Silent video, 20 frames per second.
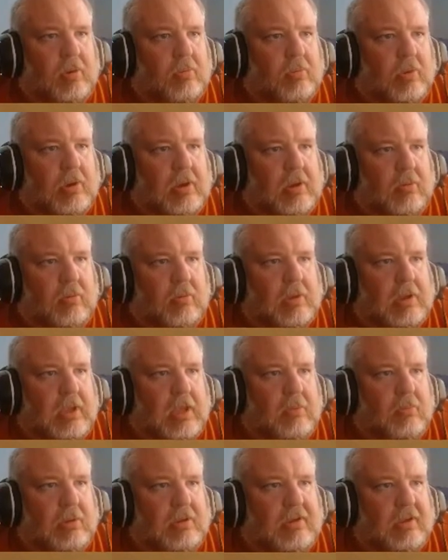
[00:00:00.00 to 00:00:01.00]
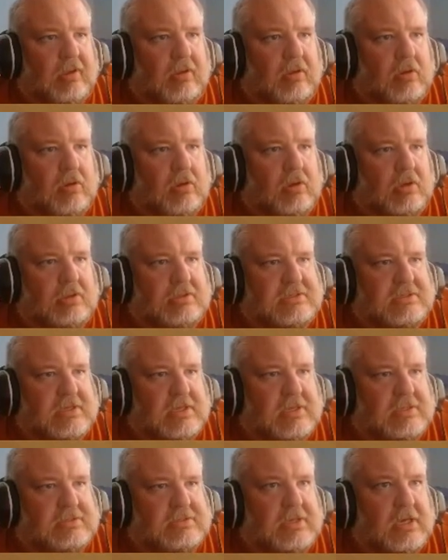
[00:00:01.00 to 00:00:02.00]
we did good on
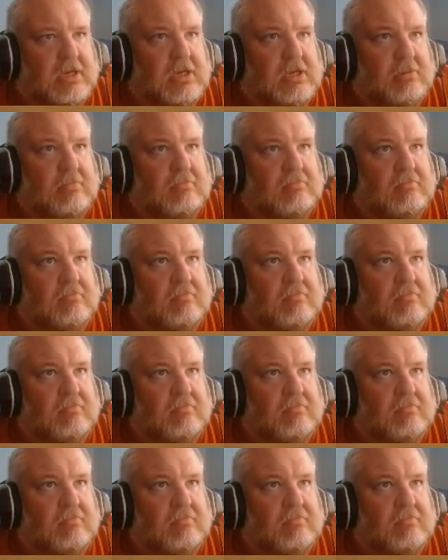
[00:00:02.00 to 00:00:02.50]
seeds. Let's